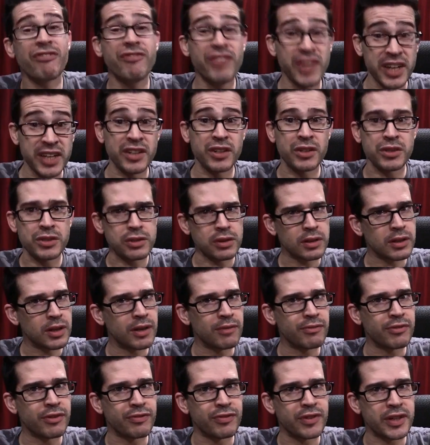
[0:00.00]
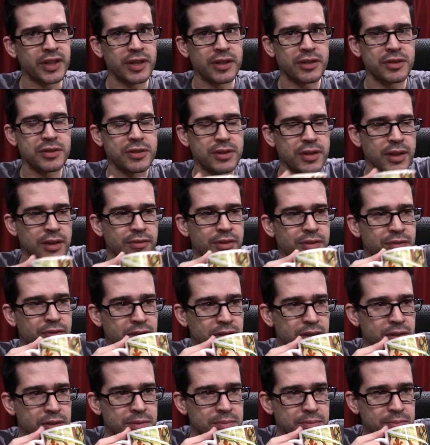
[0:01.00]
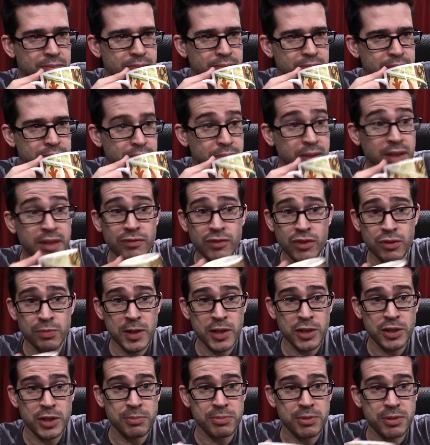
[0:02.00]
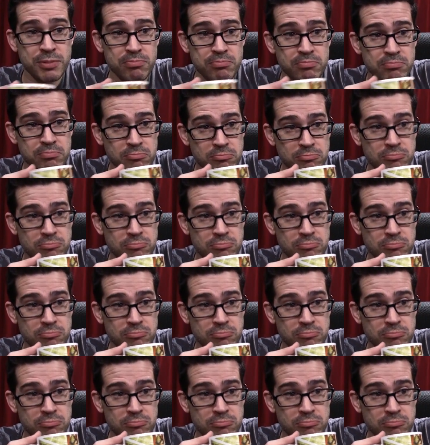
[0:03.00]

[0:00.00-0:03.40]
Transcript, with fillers: Figures, love the figures, love the figures, but even spaceships.